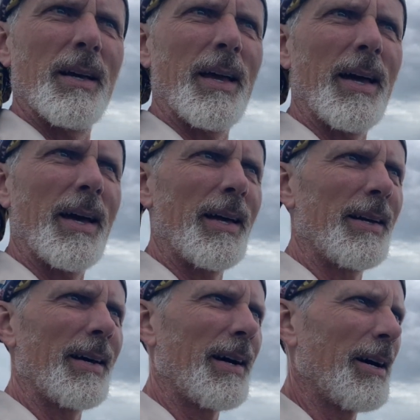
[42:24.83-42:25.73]

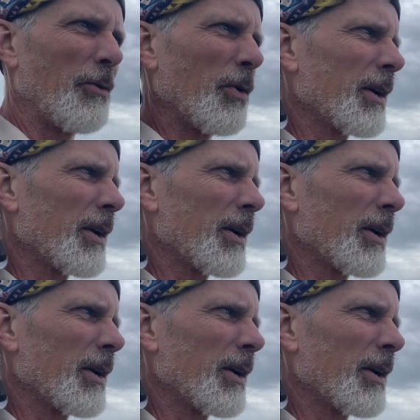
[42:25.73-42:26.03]
and we're